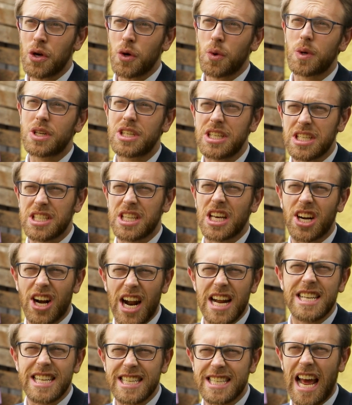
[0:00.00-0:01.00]
which is the
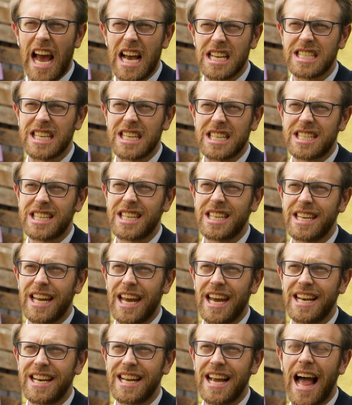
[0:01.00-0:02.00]
greatest asset in
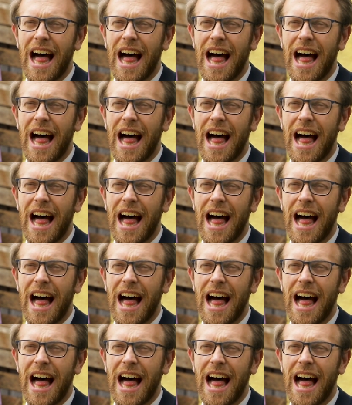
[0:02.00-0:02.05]
any